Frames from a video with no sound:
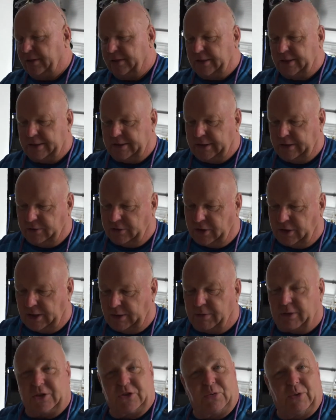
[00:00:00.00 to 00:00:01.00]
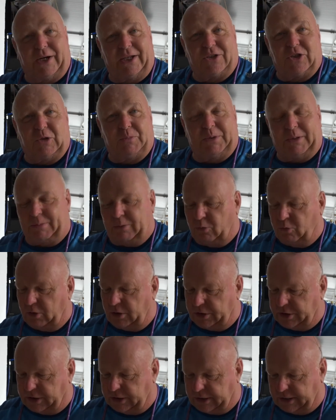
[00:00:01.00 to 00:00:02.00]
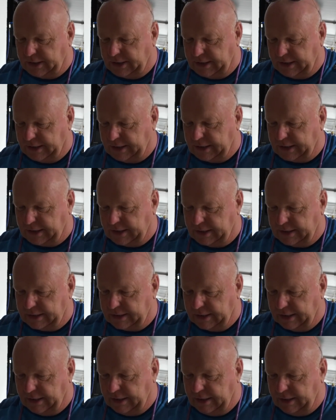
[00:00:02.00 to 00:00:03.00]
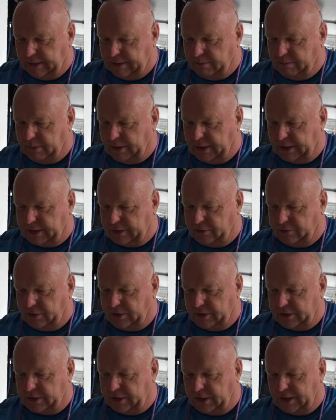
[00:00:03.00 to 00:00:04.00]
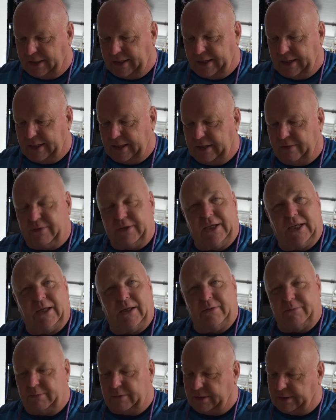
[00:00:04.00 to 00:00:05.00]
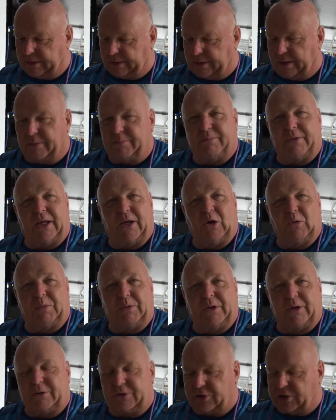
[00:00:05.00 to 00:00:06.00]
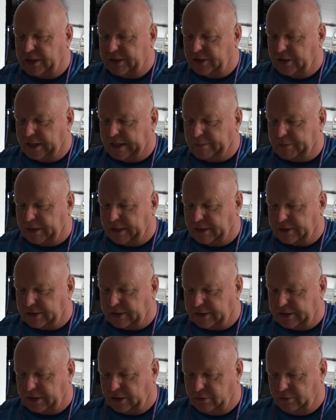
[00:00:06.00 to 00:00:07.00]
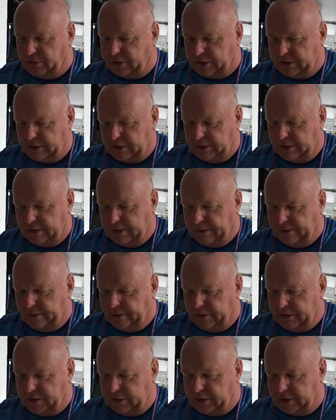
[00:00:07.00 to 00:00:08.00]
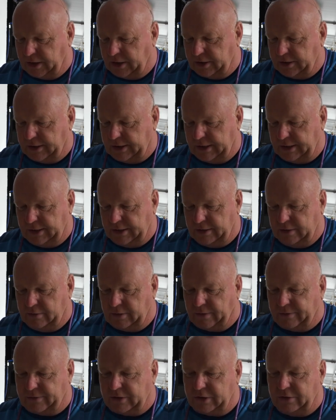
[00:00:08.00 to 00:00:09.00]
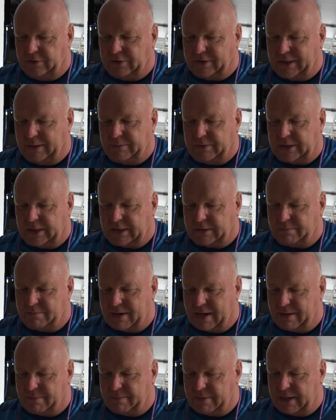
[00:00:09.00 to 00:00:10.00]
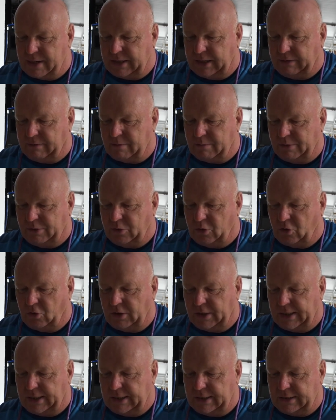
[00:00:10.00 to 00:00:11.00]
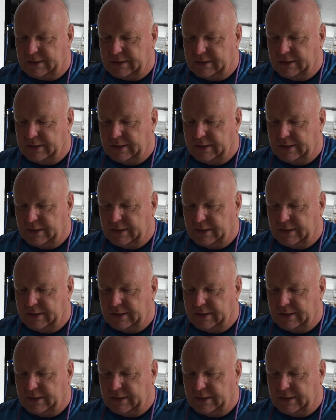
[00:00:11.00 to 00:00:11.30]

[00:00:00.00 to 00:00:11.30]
So see who's on. I've got 22 people watching. Hey guys, Michael Ross, you're live. Yeah, I hope I'm not treading on anybody else's toes. Jill Gardner, hello. Afternoon, Tim says, Matt Man, Evie Blue, hola.